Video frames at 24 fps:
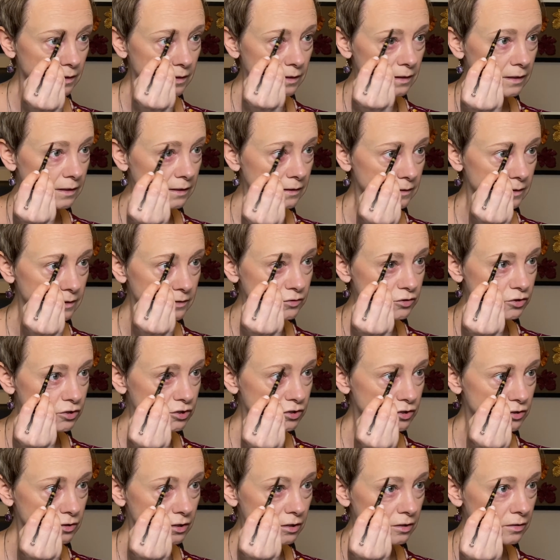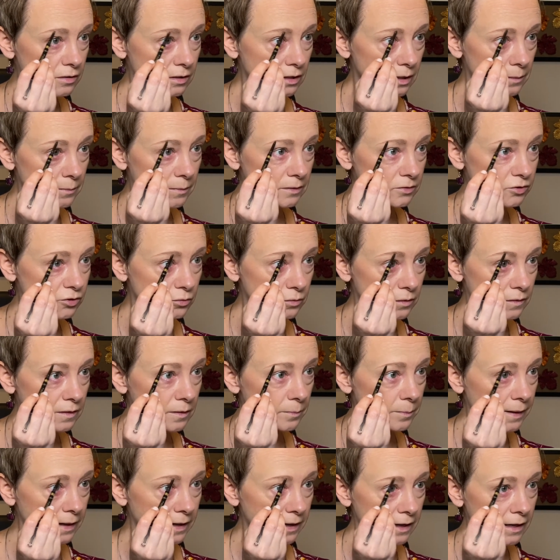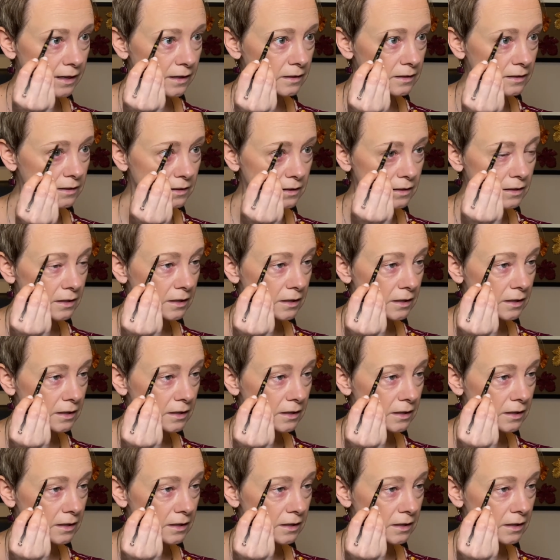And then just start coming toward the back.